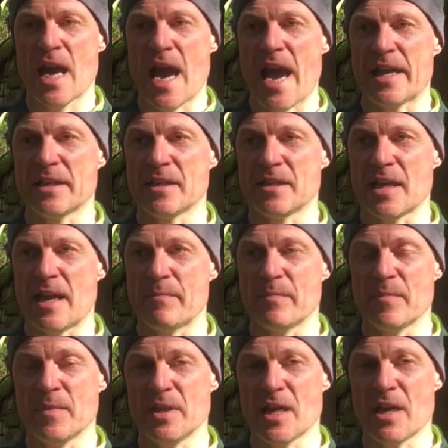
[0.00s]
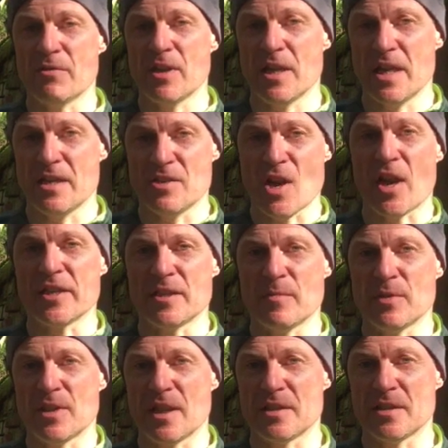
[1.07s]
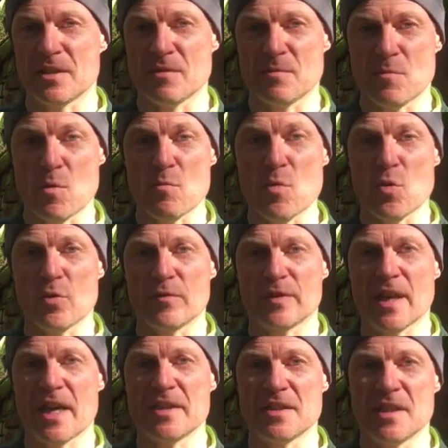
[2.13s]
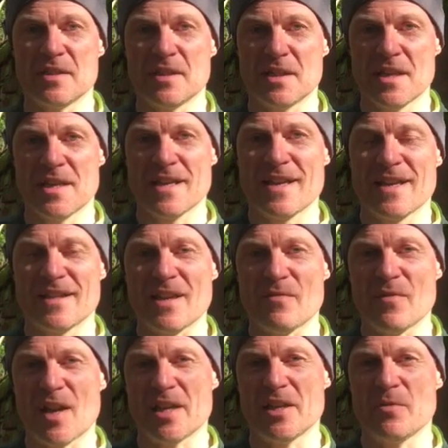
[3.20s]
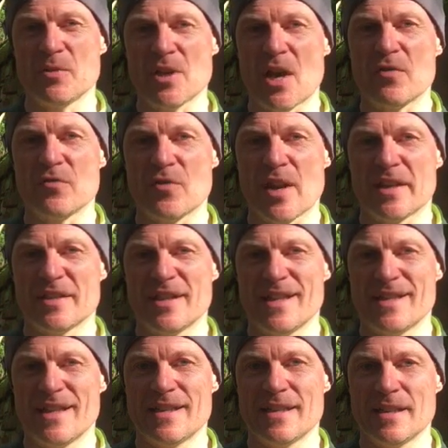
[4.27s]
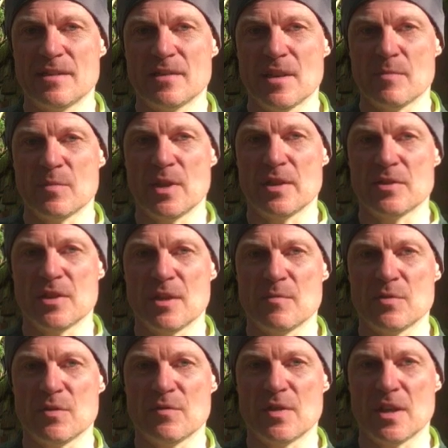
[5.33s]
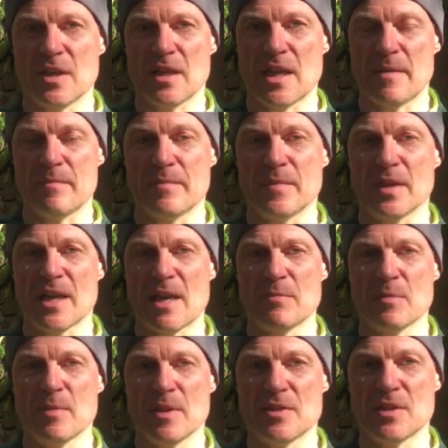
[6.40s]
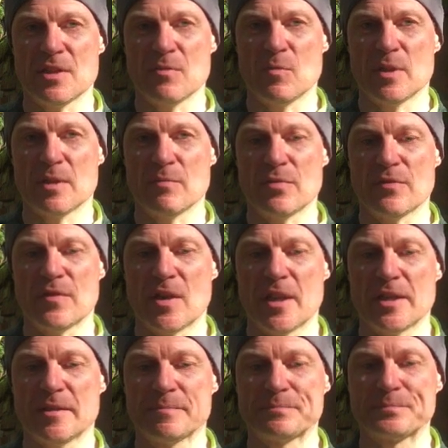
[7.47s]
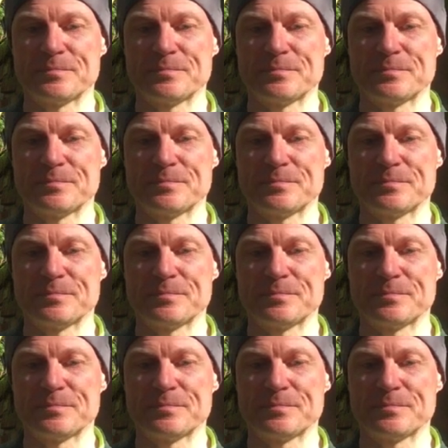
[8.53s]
And in 90% or more of cases, that value is over exceeded in terms of the capability that we can provide.